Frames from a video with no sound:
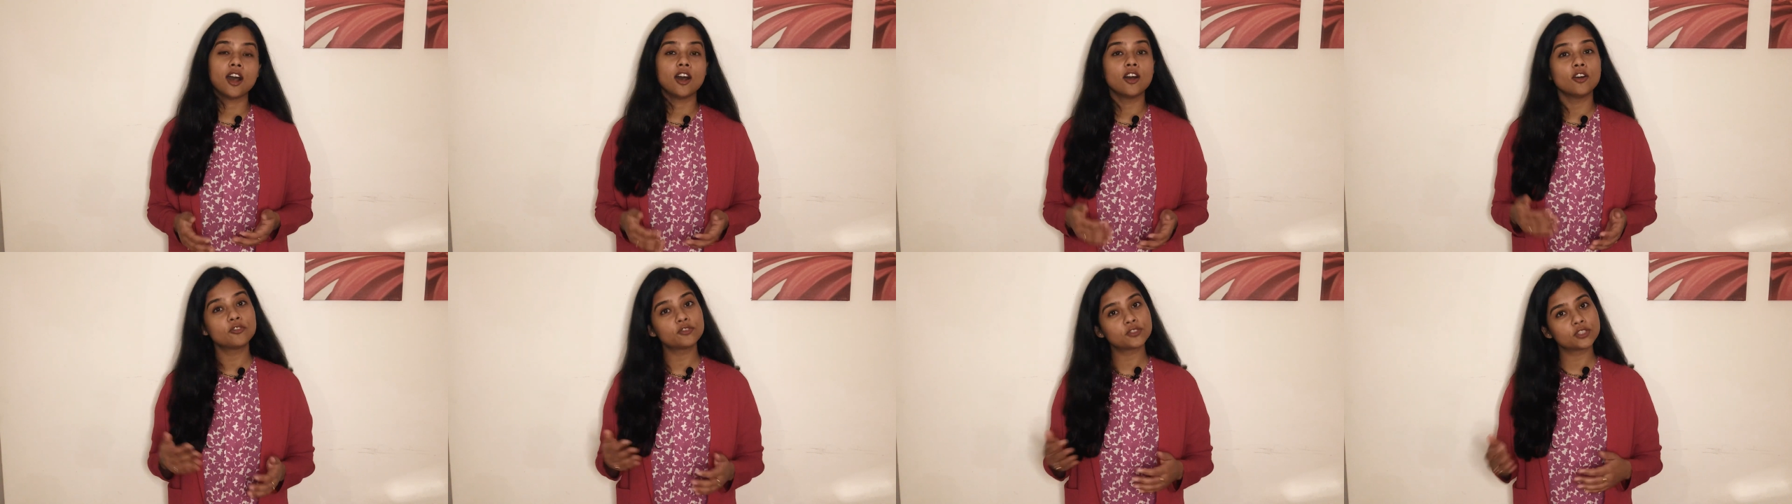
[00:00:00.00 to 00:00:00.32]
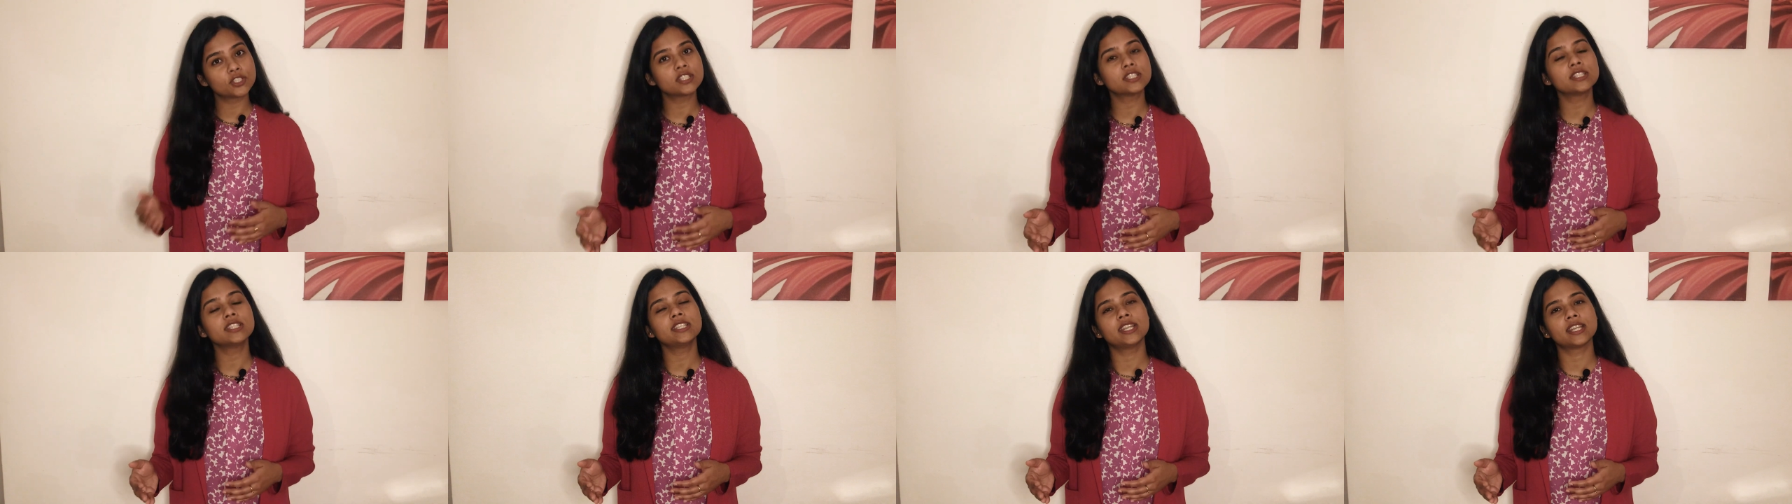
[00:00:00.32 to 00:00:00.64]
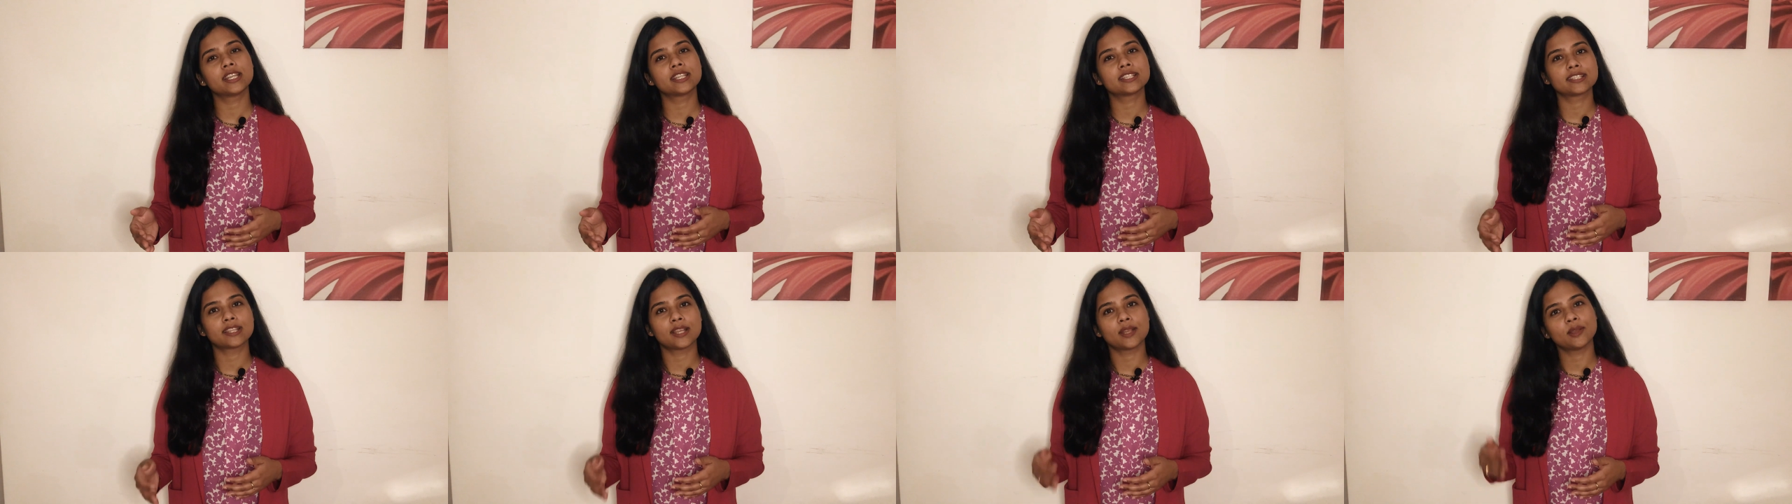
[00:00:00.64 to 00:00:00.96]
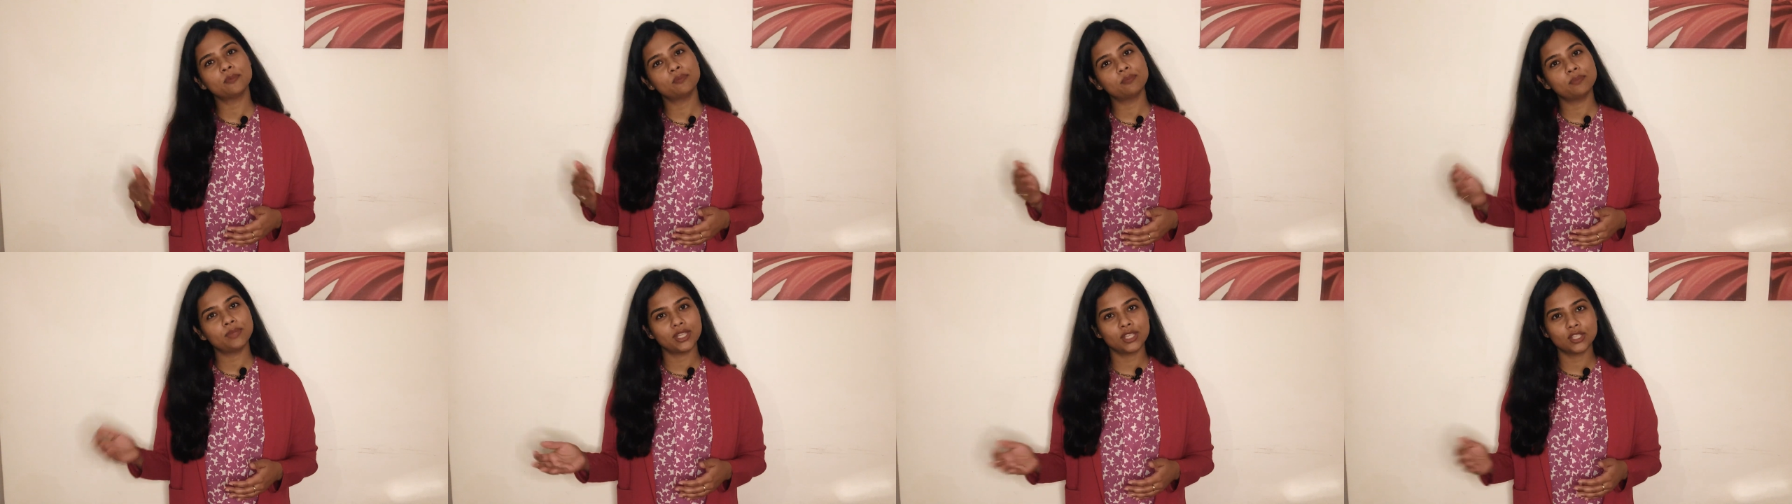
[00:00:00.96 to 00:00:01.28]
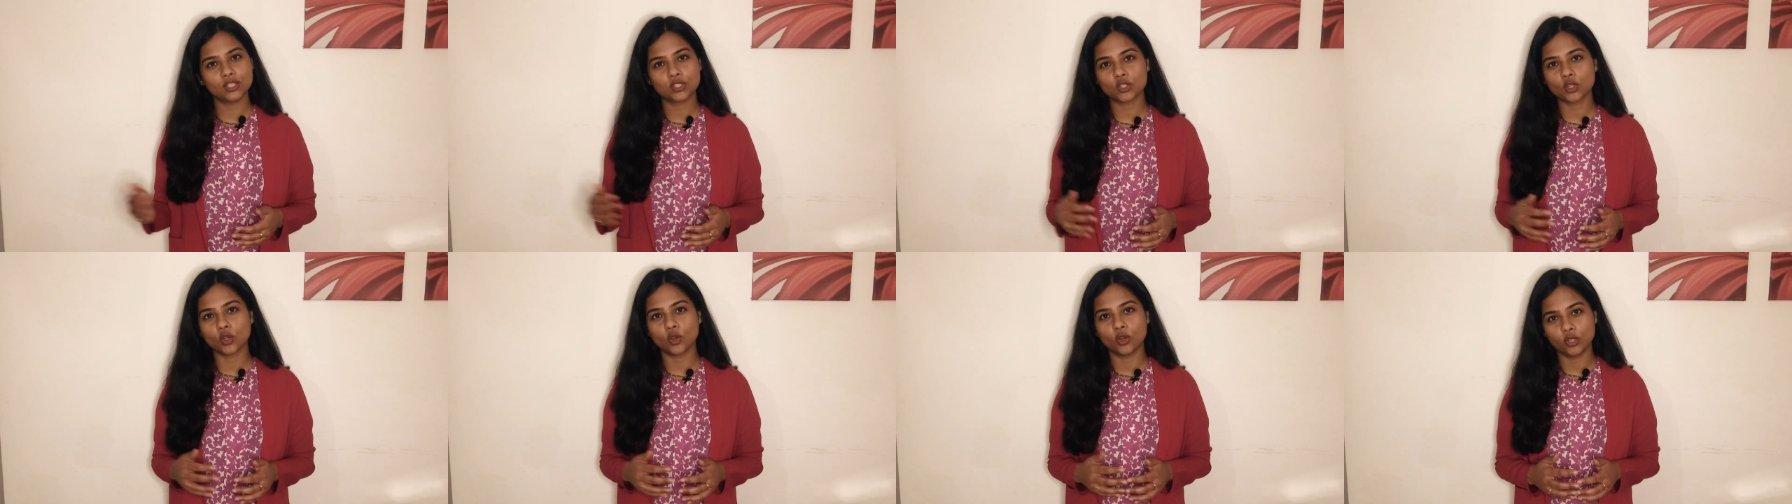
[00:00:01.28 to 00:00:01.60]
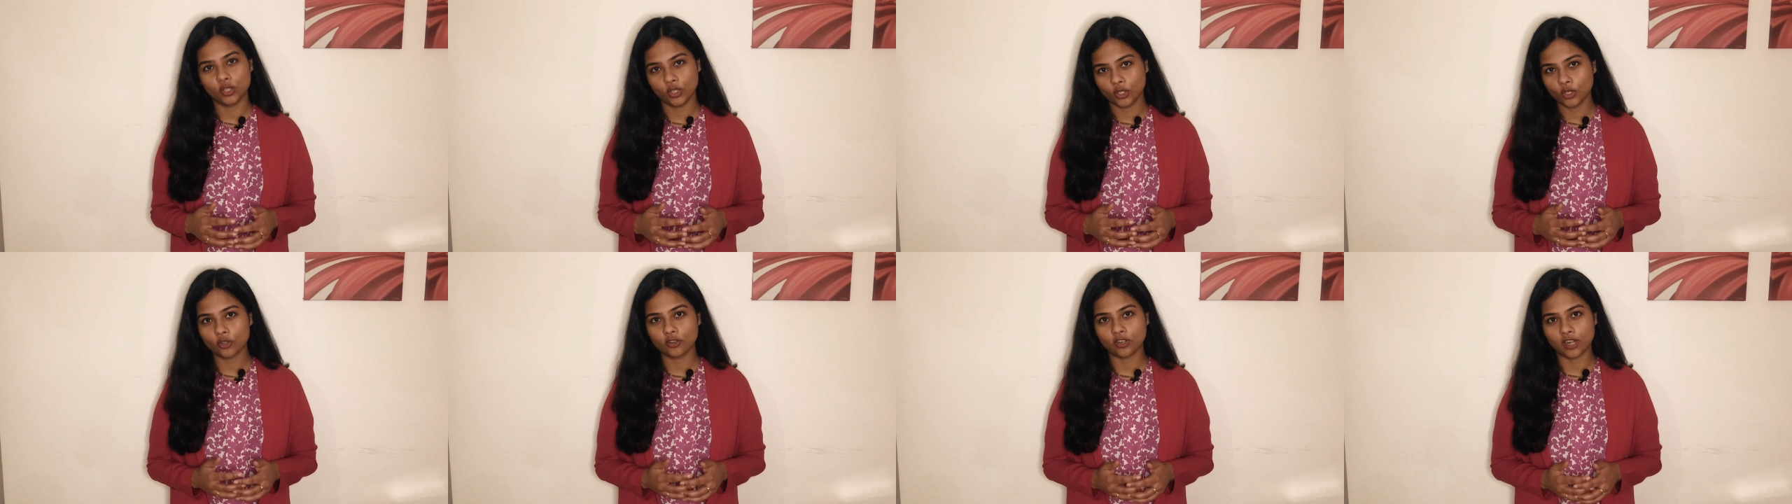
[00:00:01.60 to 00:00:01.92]
after the exam based
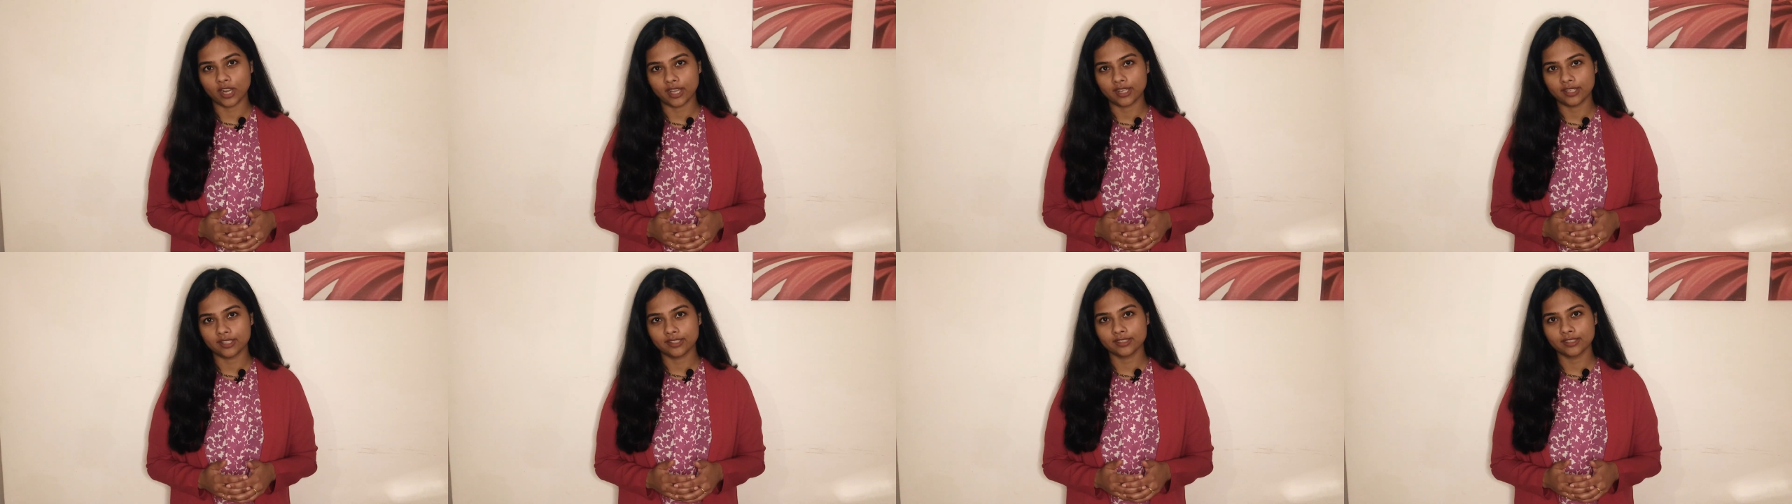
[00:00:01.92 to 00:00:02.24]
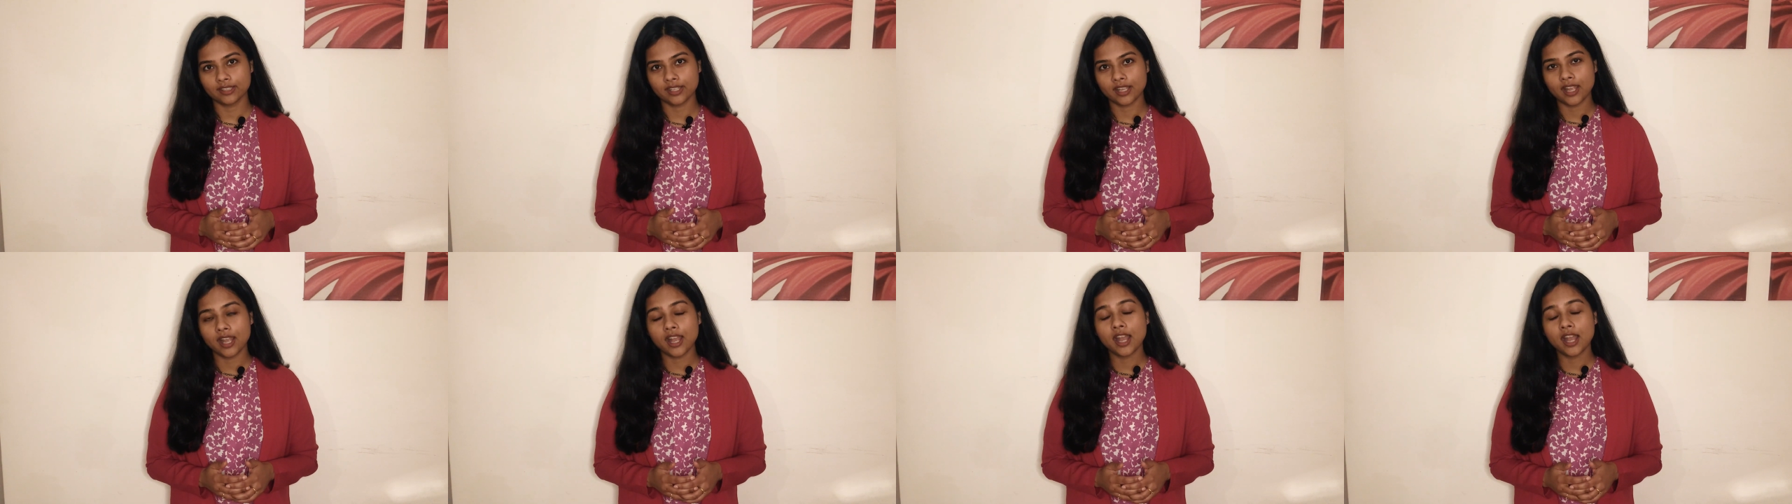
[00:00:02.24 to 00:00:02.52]
on your rank.